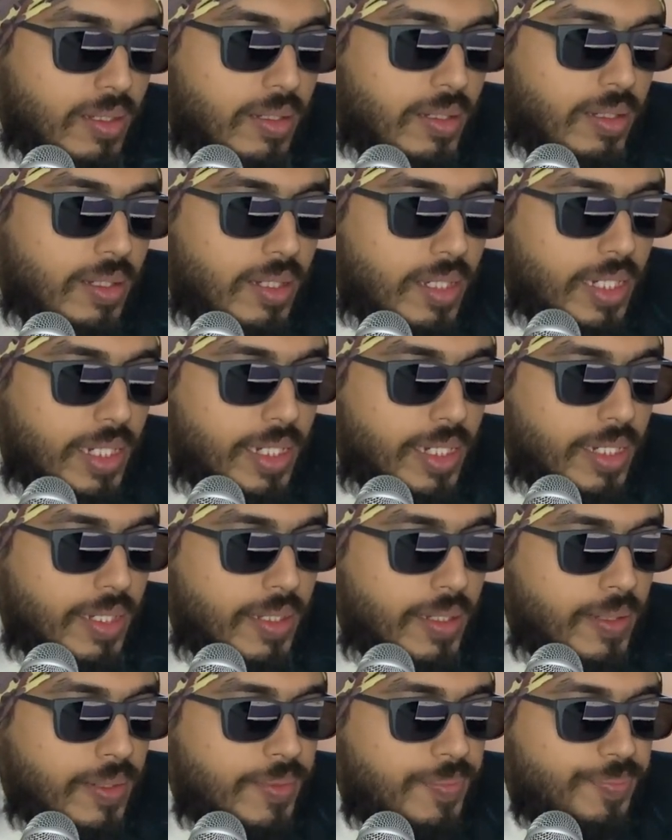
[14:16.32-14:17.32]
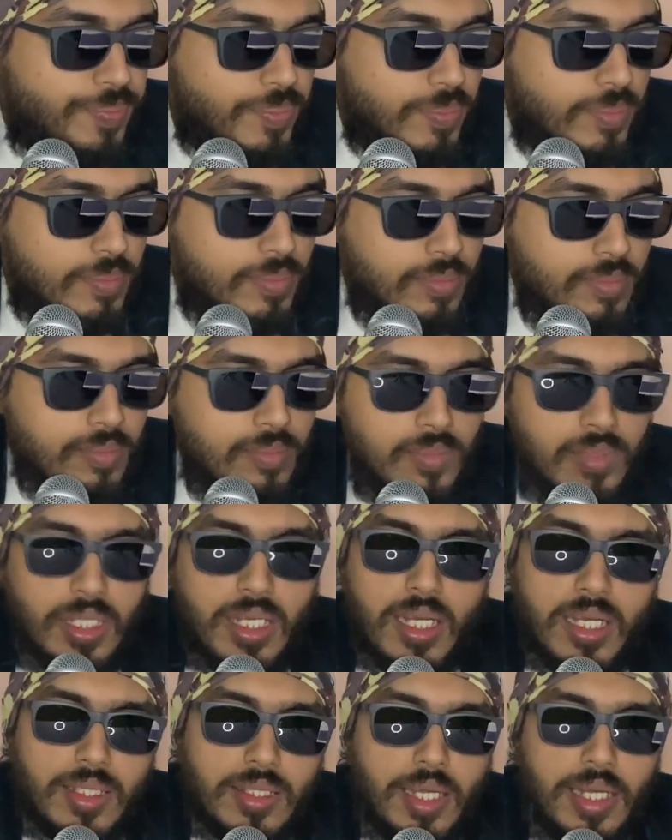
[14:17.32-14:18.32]
And
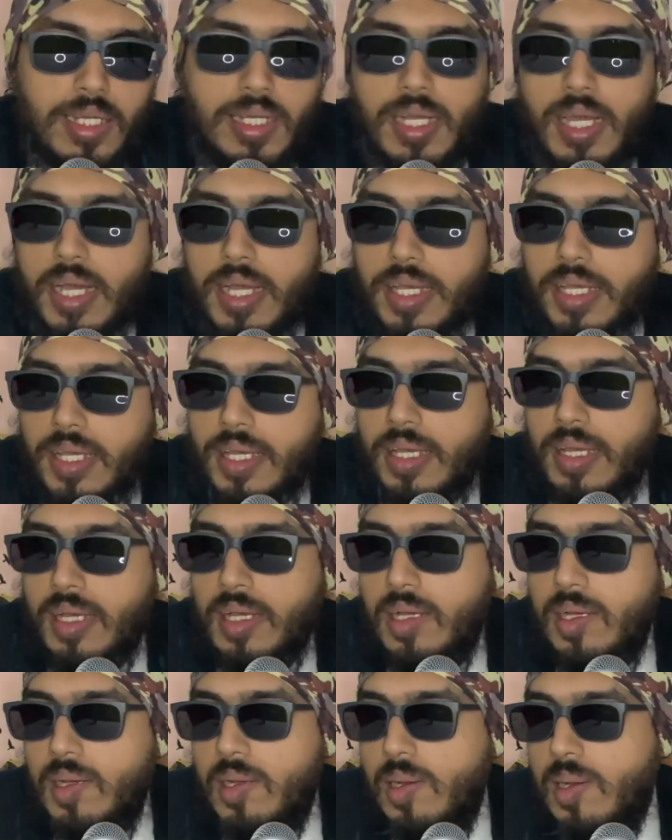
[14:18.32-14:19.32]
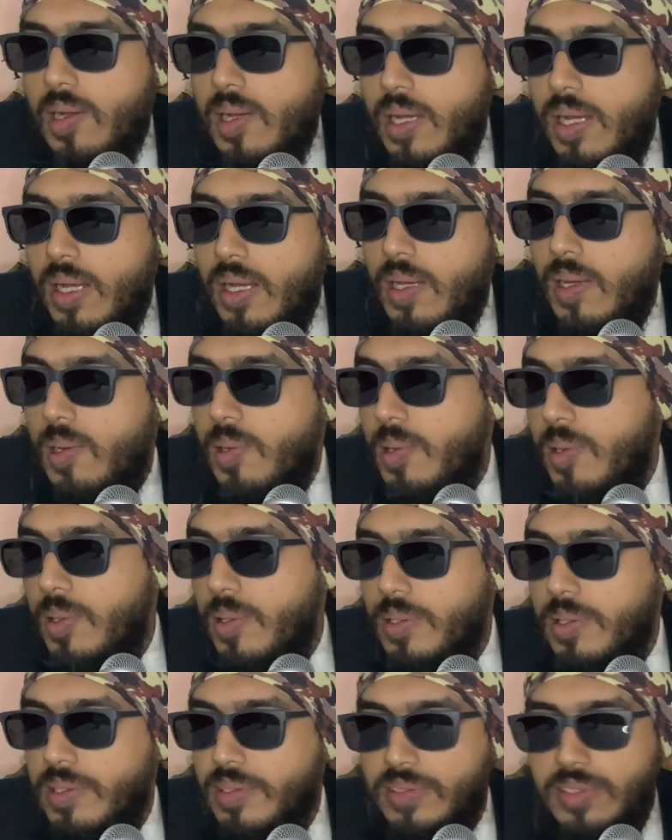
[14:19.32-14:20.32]
yeah, that guy
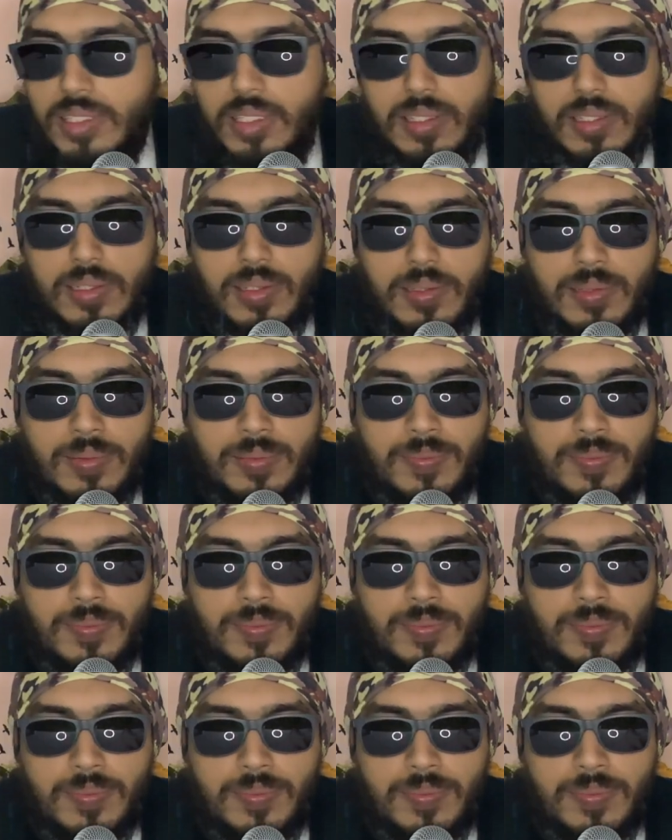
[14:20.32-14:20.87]
is the